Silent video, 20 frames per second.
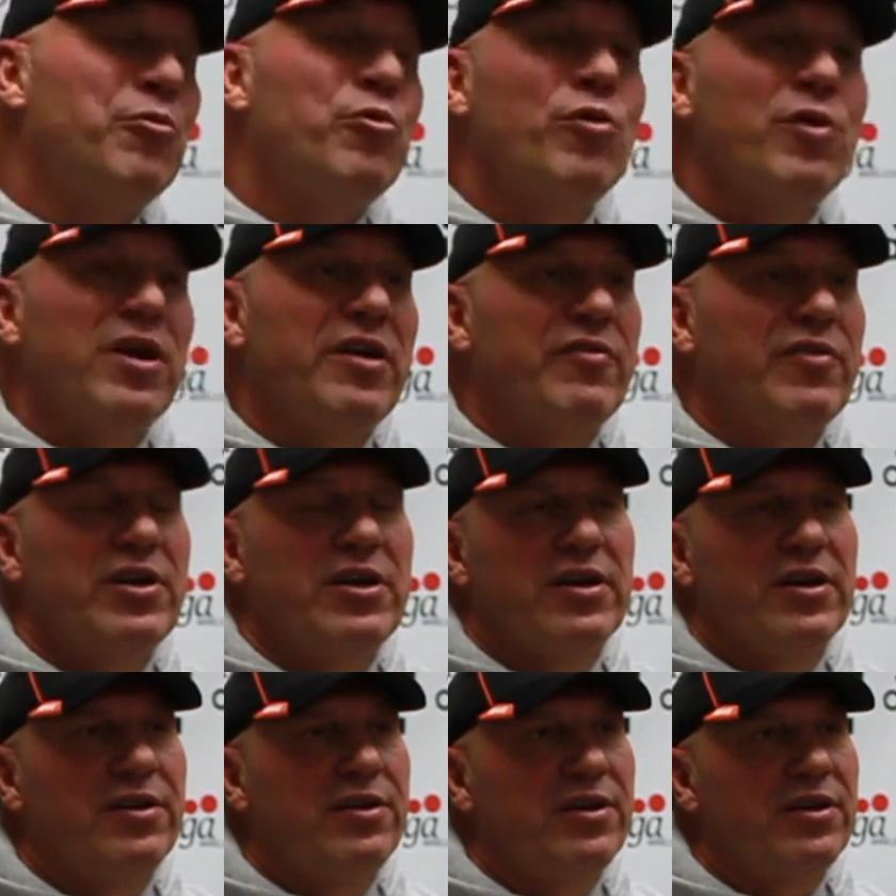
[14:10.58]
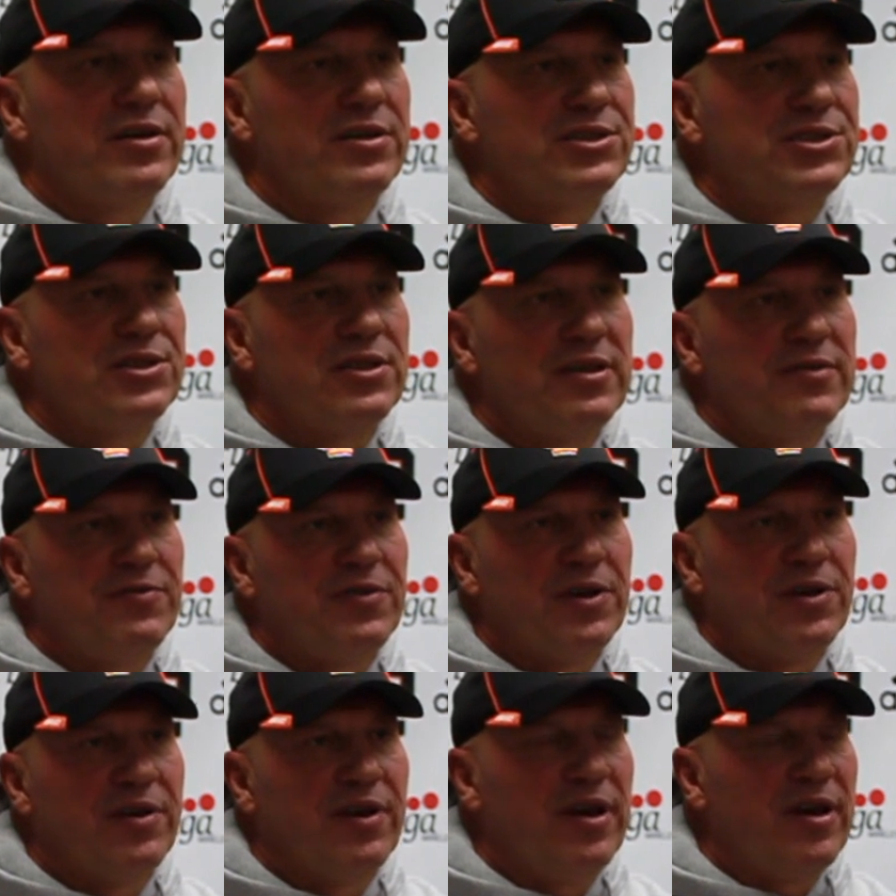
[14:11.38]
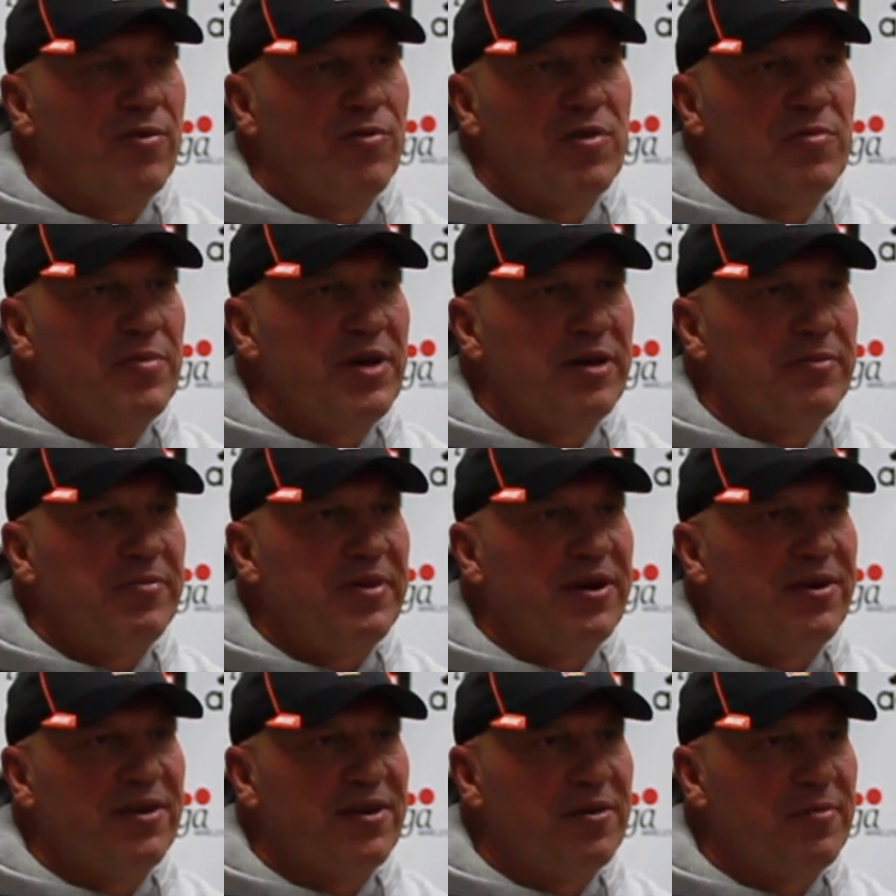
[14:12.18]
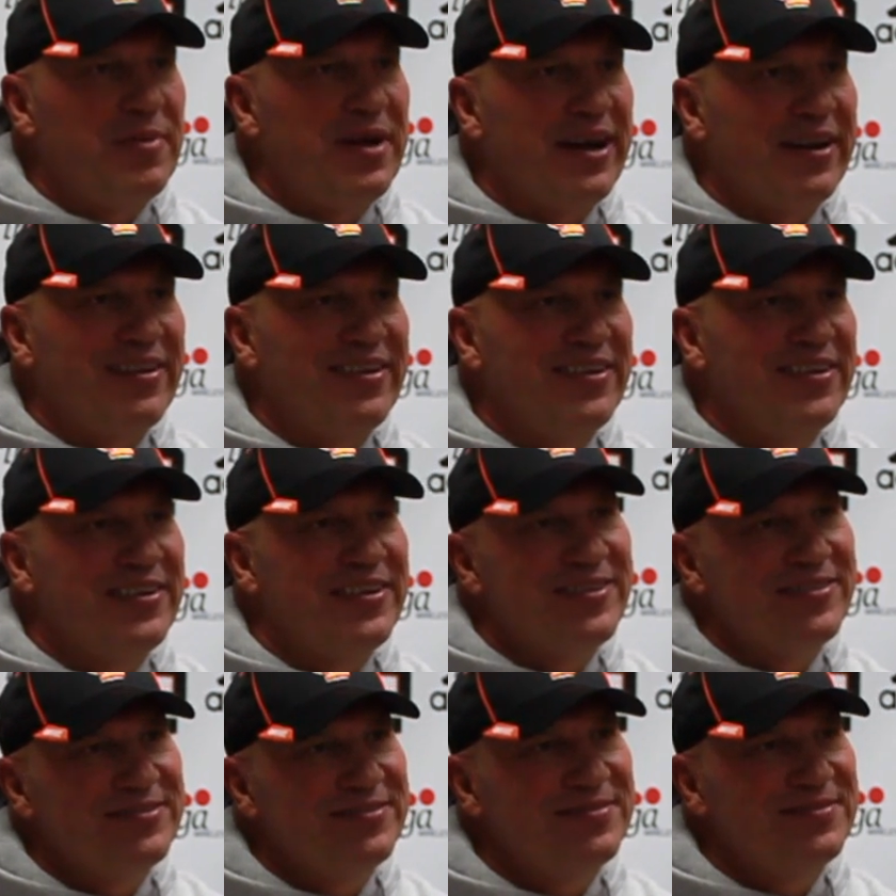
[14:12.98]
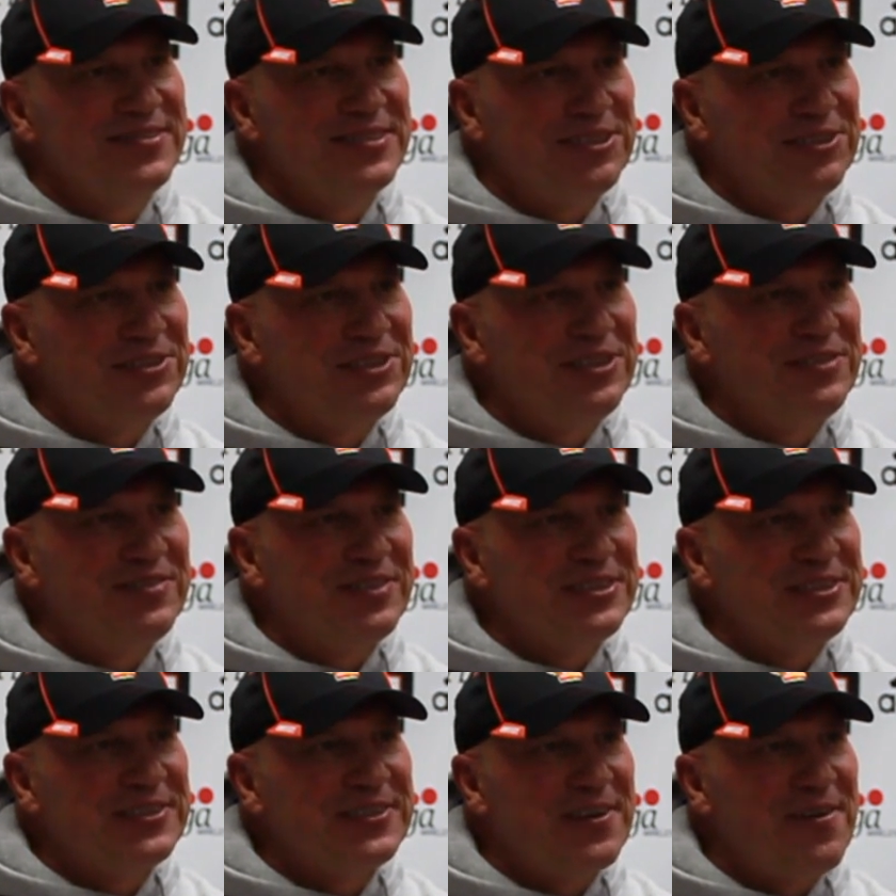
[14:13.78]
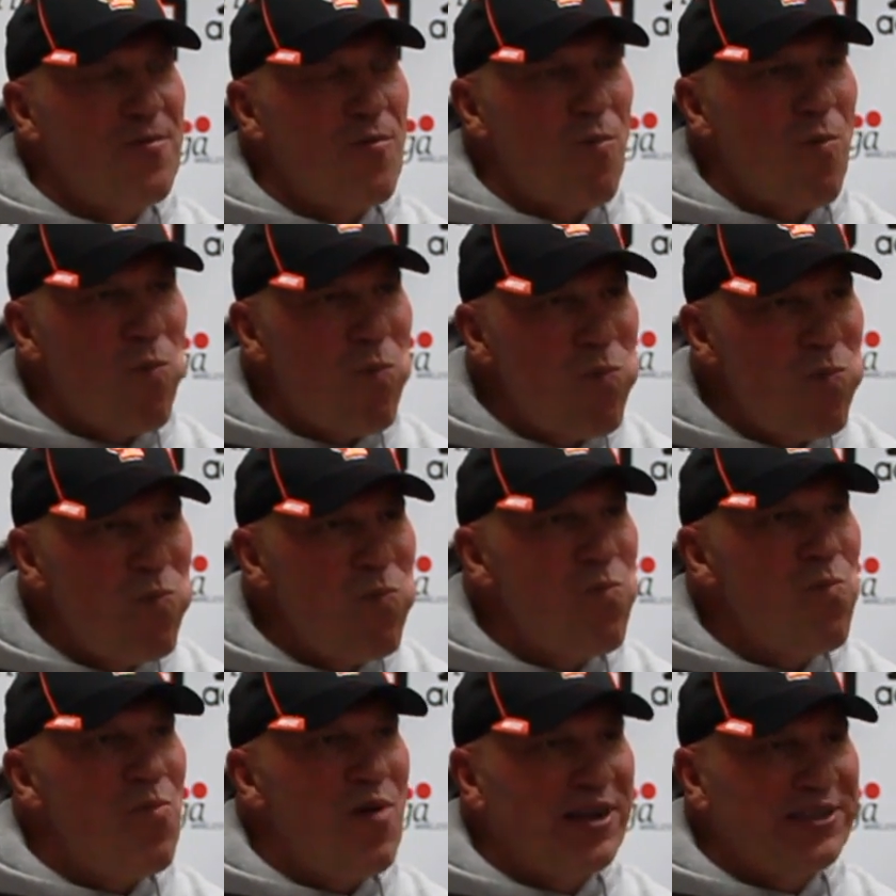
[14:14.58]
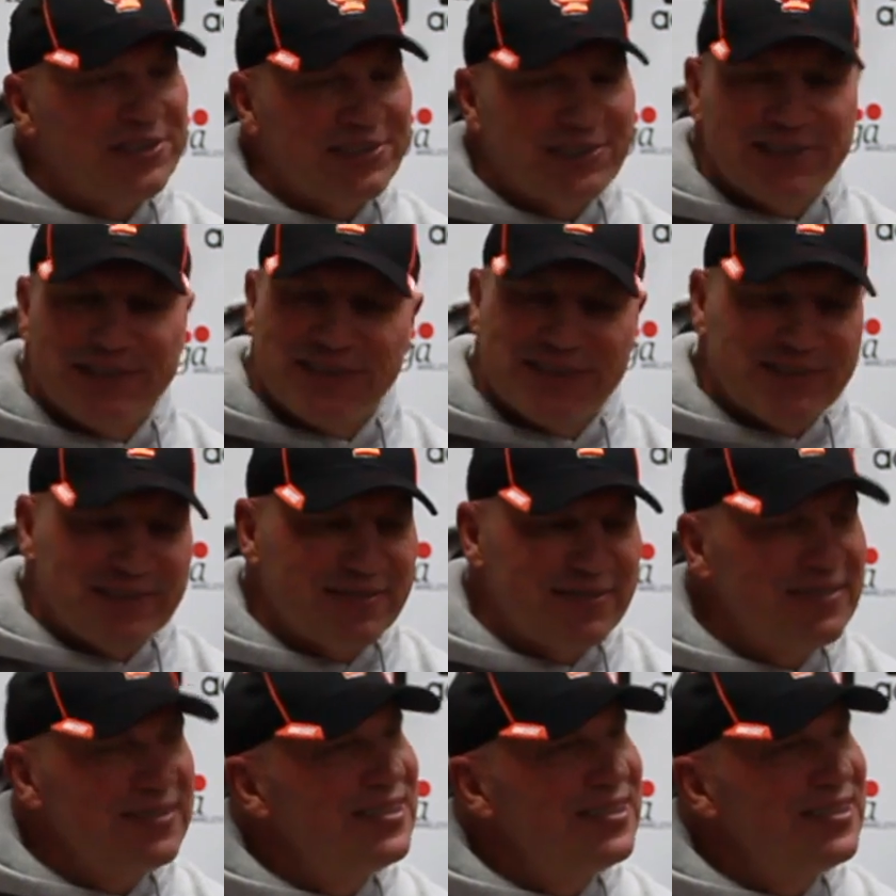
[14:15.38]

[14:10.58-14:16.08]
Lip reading: won't have any idea until I figure out how we've manpowered our back end on defense.